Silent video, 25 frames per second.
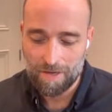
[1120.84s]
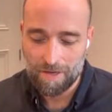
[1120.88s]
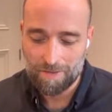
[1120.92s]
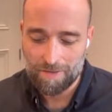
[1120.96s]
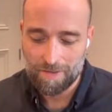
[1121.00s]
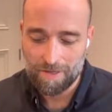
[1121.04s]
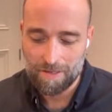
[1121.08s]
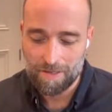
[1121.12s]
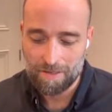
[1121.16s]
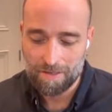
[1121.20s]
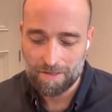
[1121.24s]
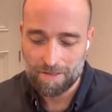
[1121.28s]

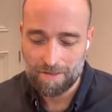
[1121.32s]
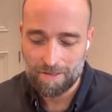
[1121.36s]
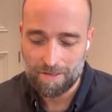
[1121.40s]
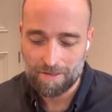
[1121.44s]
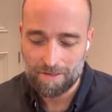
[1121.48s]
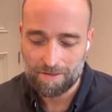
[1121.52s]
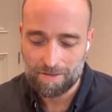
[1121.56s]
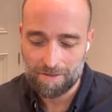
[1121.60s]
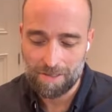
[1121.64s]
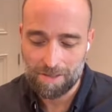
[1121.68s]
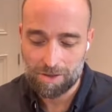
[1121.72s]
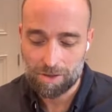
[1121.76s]
think
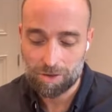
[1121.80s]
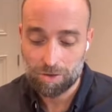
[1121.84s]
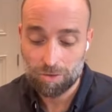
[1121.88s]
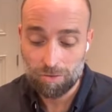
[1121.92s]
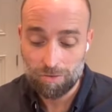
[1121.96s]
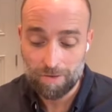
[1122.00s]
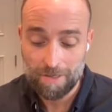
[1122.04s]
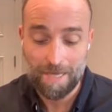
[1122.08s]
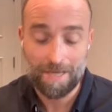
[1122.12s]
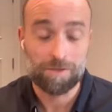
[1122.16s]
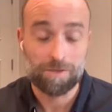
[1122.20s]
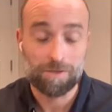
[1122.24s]

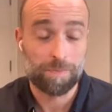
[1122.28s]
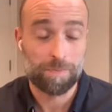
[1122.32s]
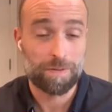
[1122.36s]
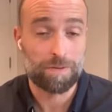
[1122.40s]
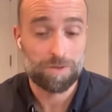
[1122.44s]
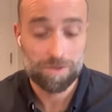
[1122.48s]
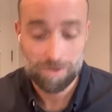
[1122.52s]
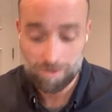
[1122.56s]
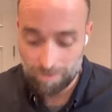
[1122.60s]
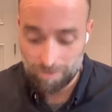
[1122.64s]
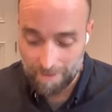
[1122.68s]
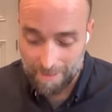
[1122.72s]
ensuring house
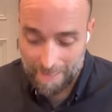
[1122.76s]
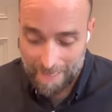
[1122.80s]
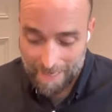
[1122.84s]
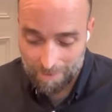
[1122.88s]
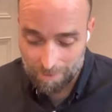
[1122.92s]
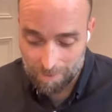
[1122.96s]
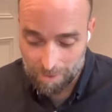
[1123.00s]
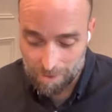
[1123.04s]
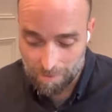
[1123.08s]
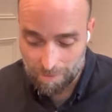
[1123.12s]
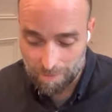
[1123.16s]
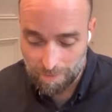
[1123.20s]
builders are
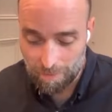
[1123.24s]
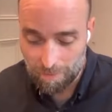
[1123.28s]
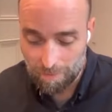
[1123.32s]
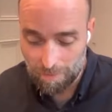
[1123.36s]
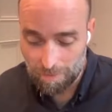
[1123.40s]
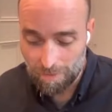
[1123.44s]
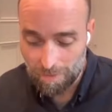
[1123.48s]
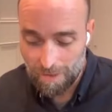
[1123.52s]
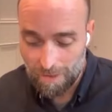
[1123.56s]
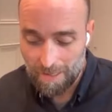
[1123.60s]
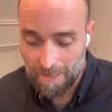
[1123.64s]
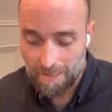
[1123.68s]

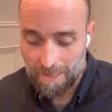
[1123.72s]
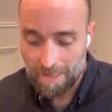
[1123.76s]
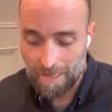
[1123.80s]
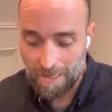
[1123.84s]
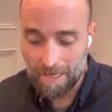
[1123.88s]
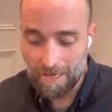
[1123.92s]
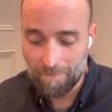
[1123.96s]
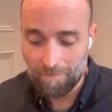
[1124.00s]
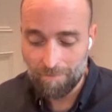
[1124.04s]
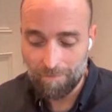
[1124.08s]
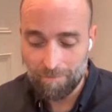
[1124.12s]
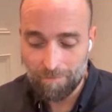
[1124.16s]
accountable
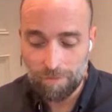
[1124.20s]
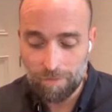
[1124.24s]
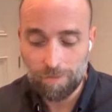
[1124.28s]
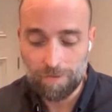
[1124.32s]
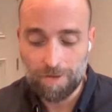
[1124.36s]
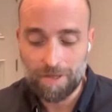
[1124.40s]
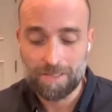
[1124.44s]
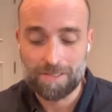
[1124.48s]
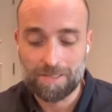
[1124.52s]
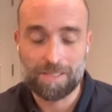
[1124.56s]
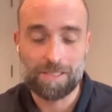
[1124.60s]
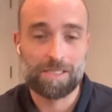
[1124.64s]
for
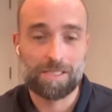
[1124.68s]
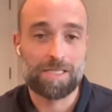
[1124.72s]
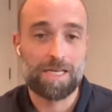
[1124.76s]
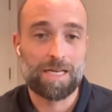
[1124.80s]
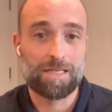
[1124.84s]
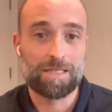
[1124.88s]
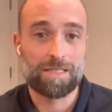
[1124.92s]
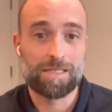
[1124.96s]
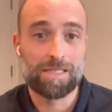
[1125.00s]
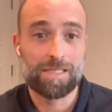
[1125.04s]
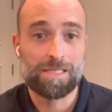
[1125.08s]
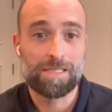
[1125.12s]
their
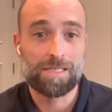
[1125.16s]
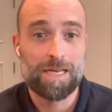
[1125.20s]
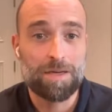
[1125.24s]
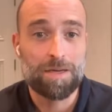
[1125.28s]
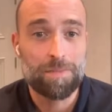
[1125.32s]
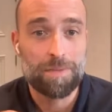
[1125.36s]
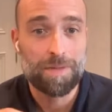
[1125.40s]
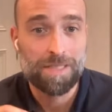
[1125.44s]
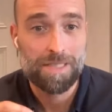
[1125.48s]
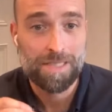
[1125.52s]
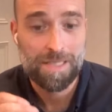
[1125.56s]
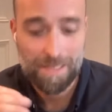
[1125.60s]

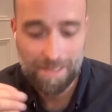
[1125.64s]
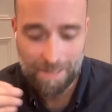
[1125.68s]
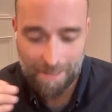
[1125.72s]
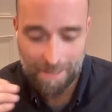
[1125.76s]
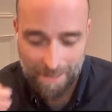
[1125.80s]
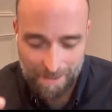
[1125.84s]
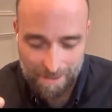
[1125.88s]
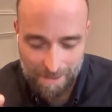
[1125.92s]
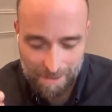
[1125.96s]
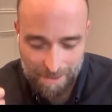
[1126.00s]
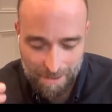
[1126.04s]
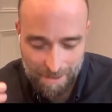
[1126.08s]
sustainability and
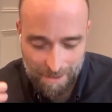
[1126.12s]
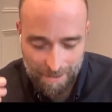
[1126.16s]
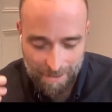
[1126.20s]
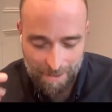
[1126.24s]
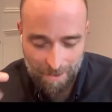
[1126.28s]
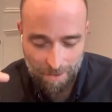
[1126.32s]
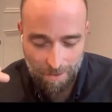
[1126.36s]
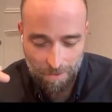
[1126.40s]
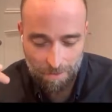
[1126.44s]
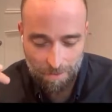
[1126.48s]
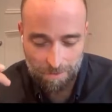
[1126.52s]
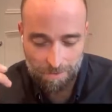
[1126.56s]
ESG
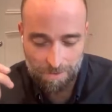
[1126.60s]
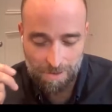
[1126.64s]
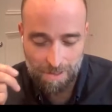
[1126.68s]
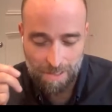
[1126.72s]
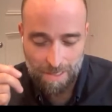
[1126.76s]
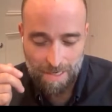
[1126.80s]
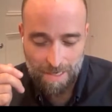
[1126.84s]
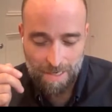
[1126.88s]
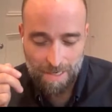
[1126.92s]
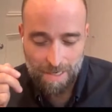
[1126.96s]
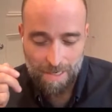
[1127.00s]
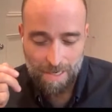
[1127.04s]
goals.
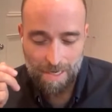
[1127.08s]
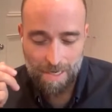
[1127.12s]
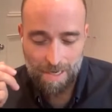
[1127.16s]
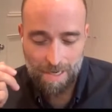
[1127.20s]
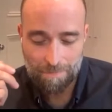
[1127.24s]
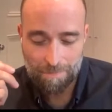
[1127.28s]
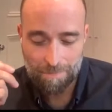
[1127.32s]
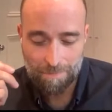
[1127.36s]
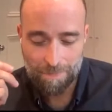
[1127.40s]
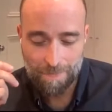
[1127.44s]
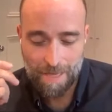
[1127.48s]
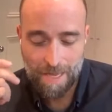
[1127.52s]

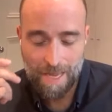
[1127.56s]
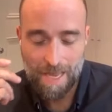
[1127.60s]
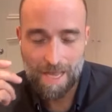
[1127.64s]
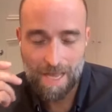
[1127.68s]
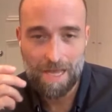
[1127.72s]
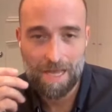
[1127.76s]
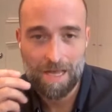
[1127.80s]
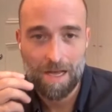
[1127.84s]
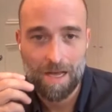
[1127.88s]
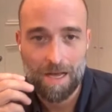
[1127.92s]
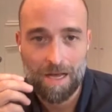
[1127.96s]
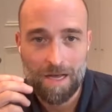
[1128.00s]

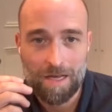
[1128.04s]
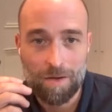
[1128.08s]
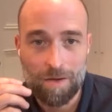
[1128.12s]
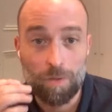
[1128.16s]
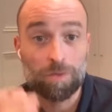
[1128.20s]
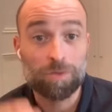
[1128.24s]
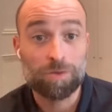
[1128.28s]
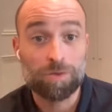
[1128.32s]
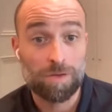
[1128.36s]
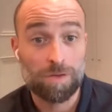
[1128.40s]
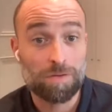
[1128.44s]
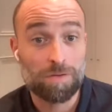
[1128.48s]

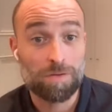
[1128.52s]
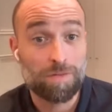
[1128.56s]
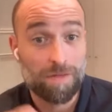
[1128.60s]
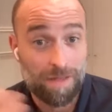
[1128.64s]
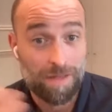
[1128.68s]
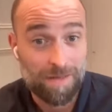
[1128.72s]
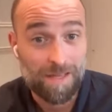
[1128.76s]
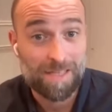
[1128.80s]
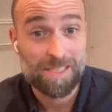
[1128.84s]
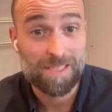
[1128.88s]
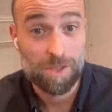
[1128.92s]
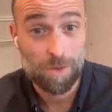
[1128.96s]
Or
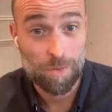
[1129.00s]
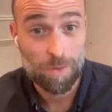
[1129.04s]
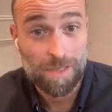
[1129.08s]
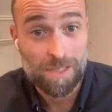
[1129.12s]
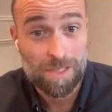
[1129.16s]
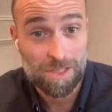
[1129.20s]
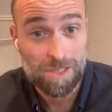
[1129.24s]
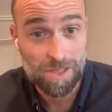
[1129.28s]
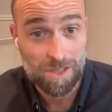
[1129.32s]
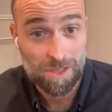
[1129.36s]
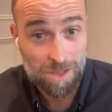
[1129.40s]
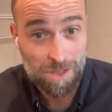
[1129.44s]
that's a
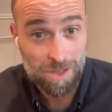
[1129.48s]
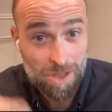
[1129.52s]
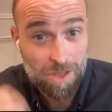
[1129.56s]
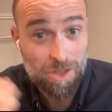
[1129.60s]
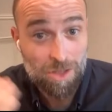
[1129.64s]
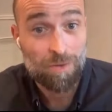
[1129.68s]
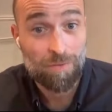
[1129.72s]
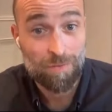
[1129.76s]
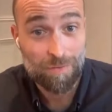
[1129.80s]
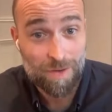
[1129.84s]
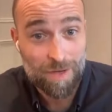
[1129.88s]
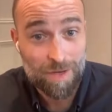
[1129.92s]
question. Do
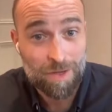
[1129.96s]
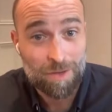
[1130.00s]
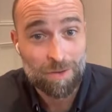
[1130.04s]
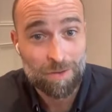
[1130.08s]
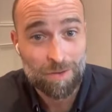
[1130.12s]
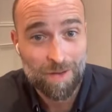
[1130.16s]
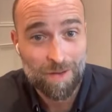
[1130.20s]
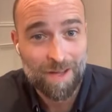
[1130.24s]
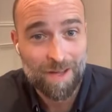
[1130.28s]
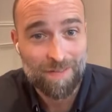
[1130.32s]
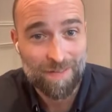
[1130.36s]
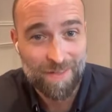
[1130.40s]
you
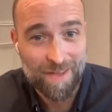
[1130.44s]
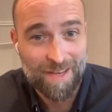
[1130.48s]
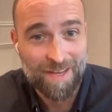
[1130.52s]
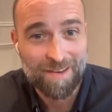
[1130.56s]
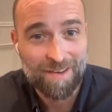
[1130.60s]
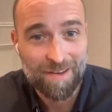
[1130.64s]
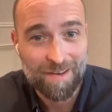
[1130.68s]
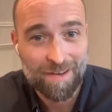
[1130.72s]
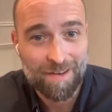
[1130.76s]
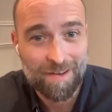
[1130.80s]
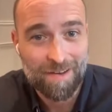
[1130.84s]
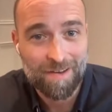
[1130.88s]
feel like they
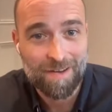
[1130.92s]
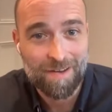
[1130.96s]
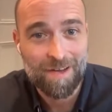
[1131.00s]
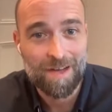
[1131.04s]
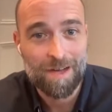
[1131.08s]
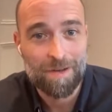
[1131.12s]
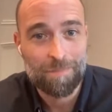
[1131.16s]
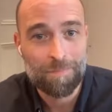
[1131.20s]
are